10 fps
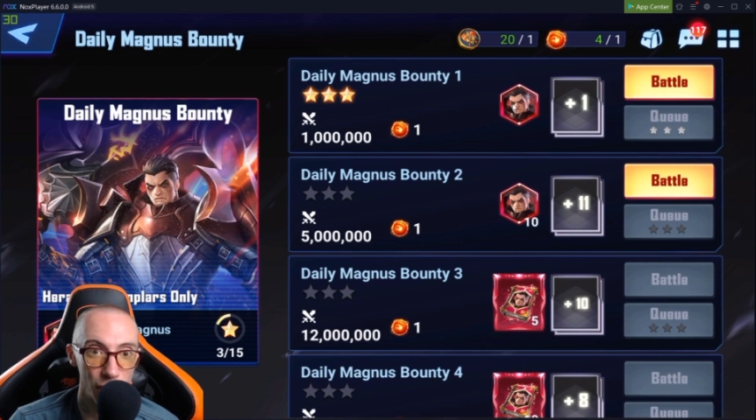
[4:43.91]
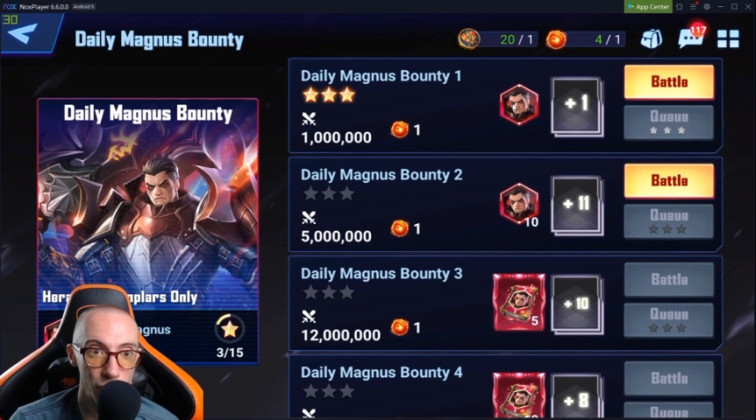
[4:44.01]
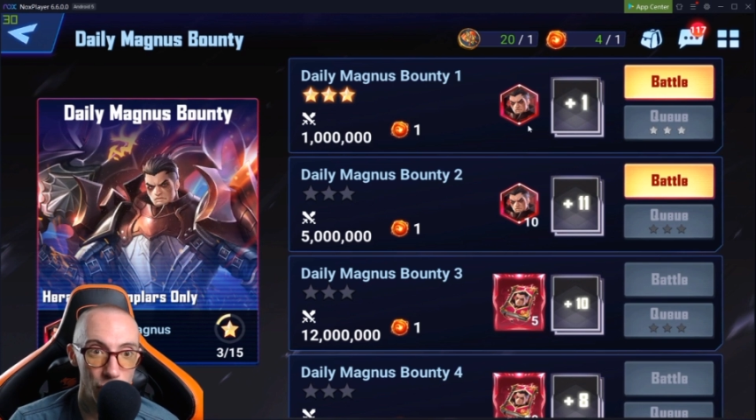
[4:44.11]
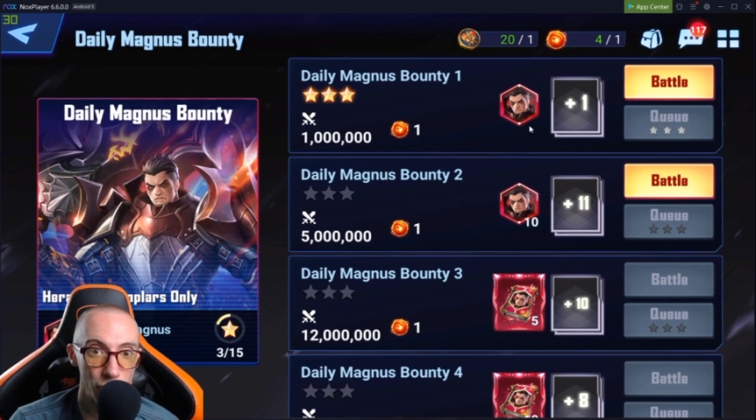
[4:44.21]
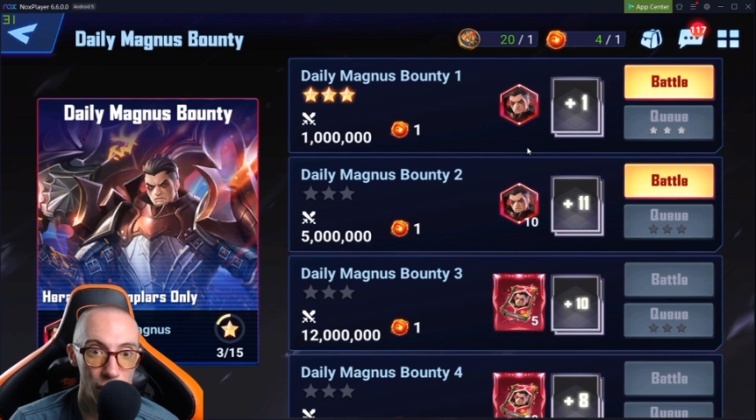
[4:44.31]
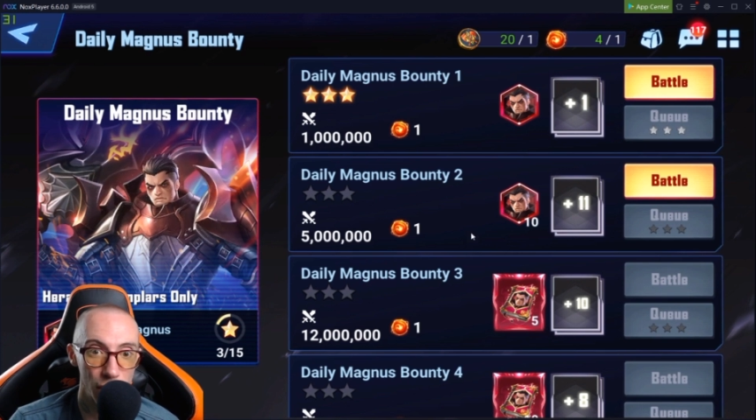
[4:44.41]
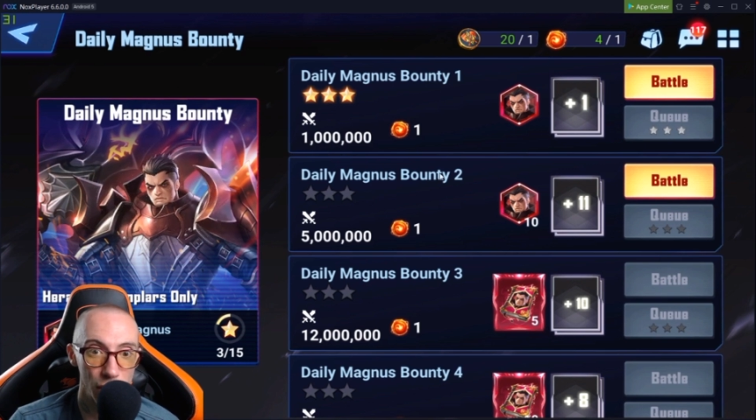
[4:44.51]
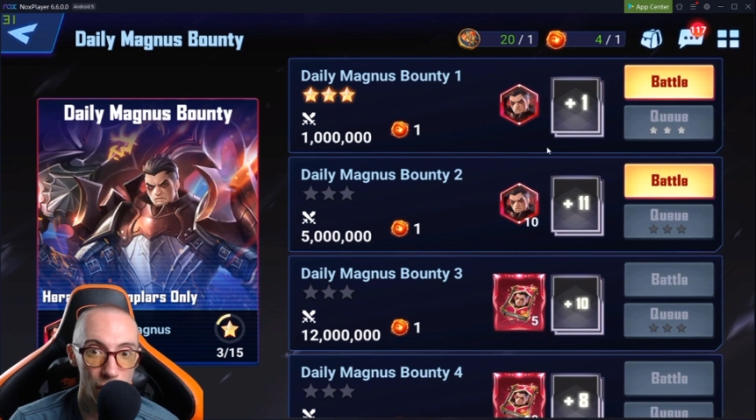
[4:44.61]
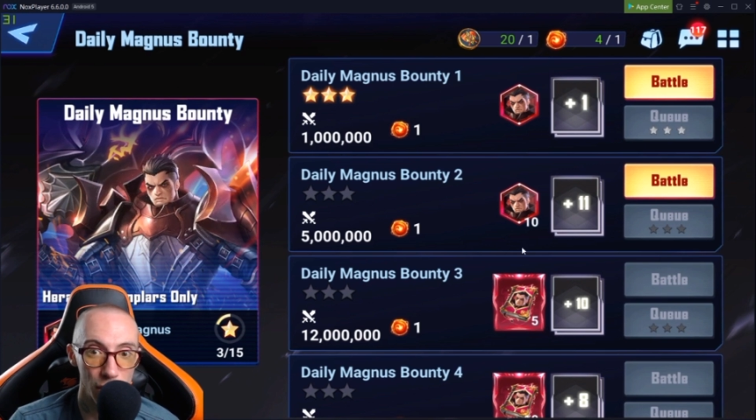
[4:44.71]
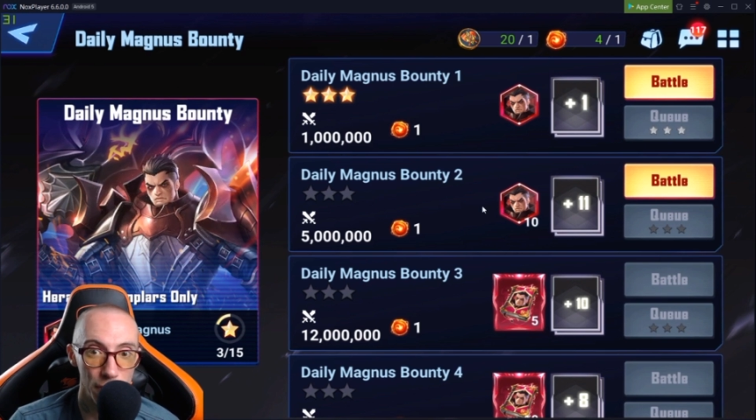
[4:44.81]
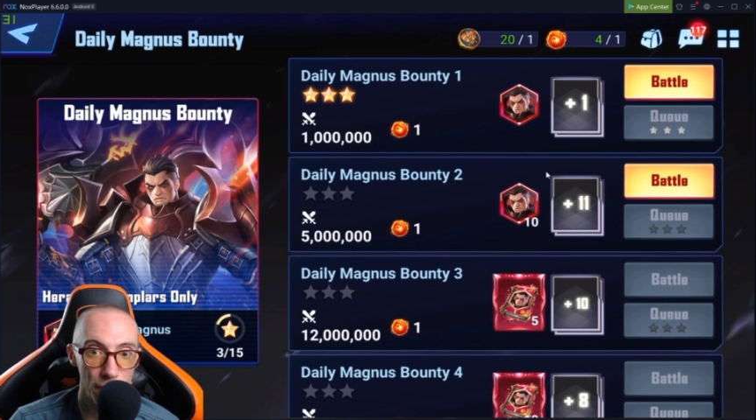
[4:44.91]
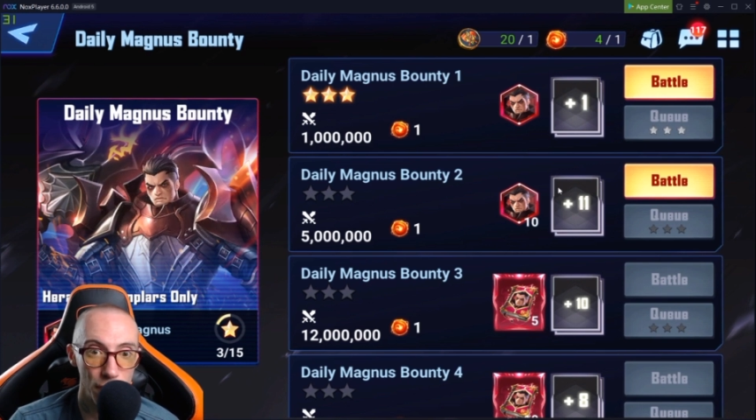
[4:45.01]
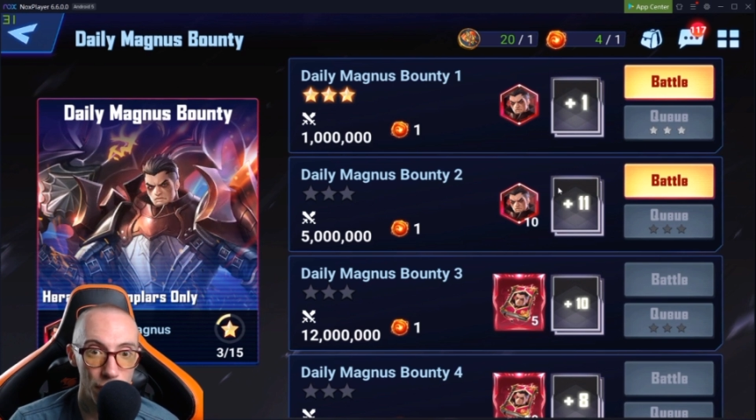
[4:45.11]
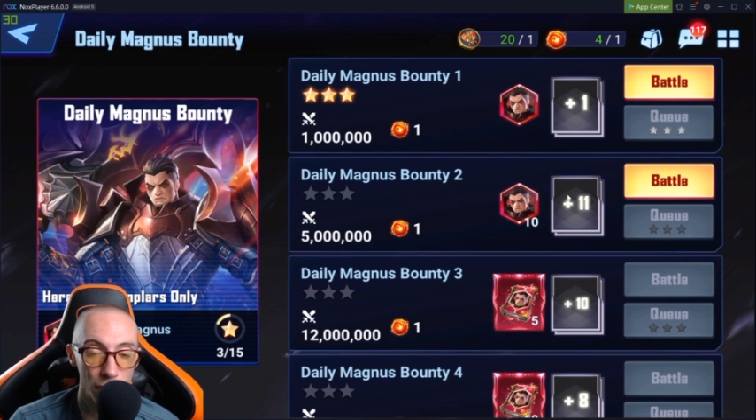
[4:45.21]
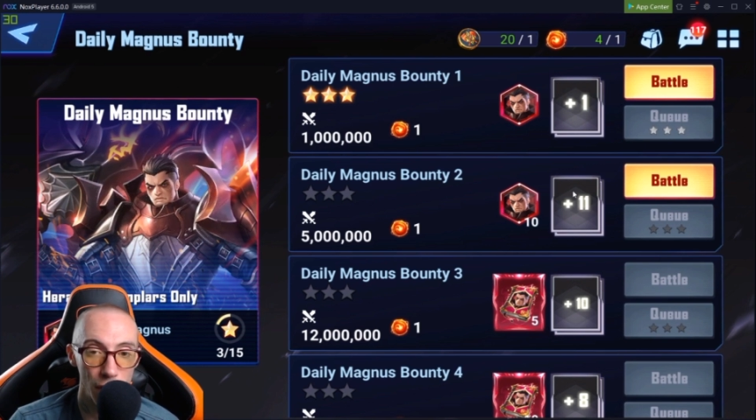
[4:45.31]
if
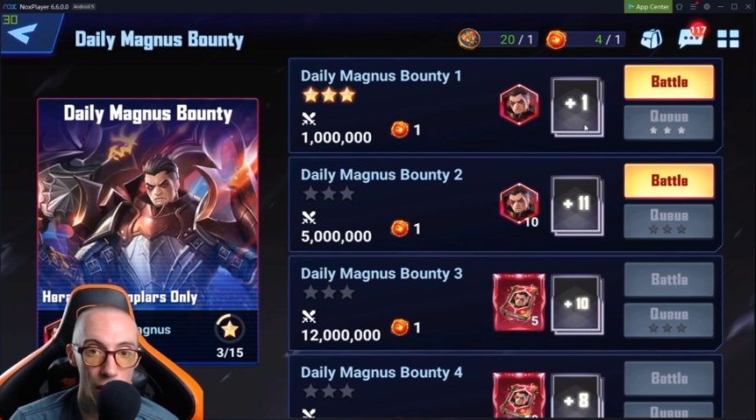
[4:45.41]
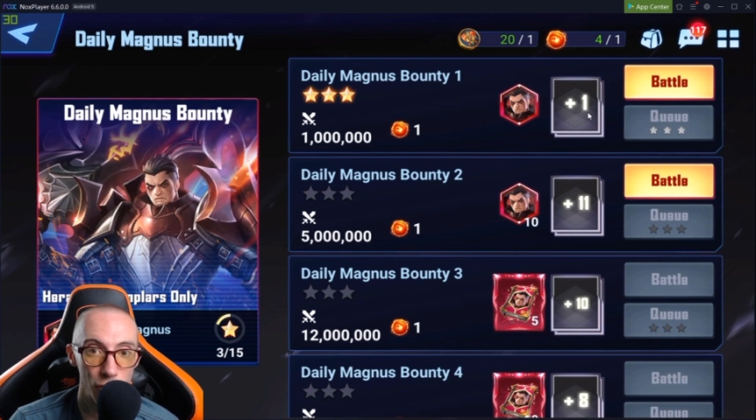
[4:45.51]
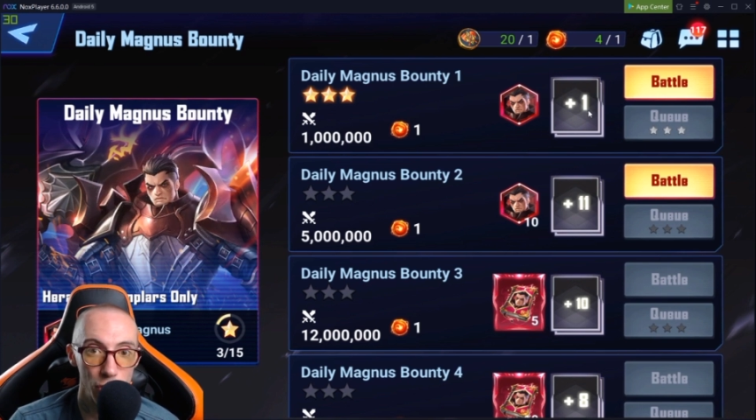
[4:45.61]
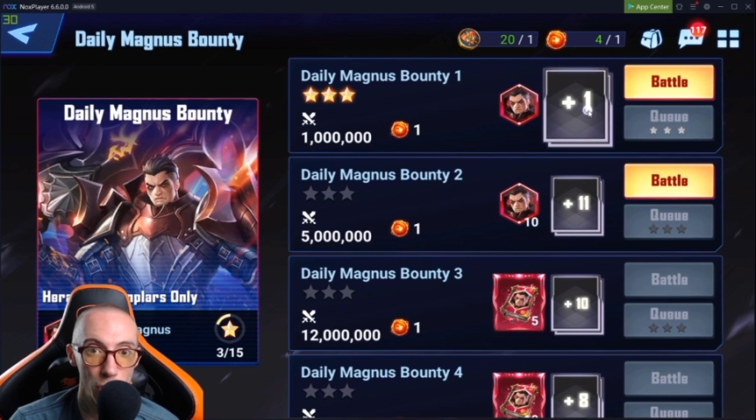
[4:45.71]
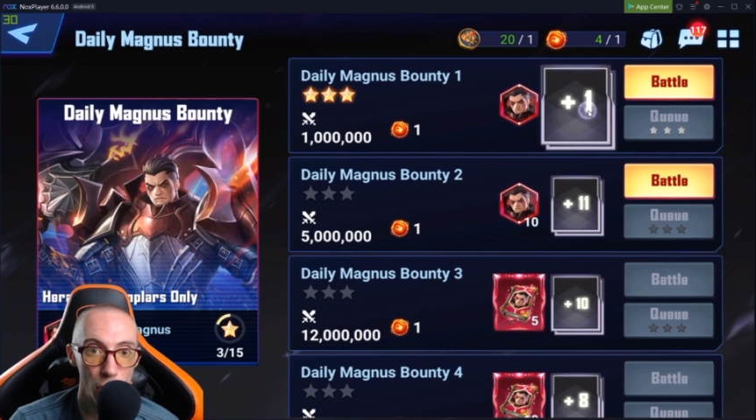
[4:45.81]
you